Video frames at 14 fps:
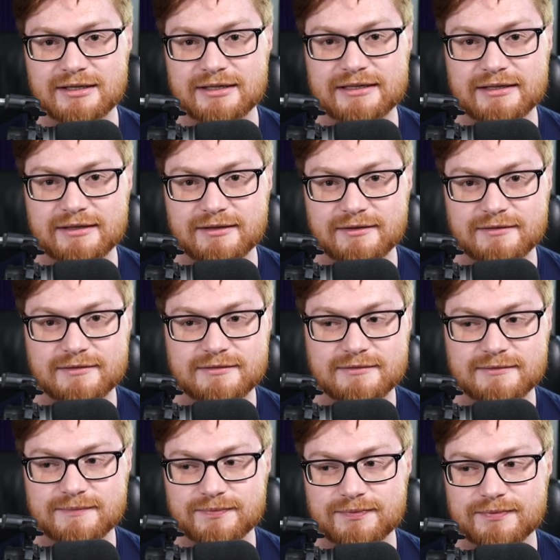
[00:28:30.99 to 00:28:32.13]
in
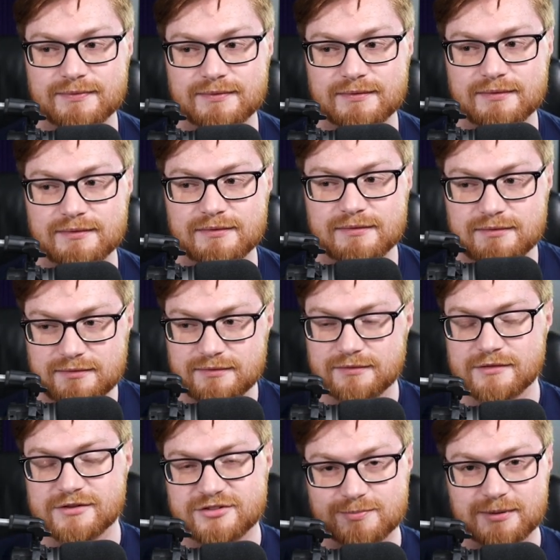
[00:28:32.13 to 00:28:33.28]

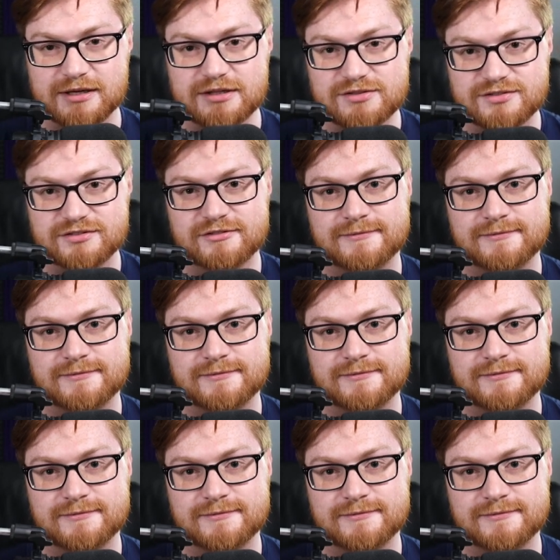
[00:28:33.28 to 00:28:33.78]
the space.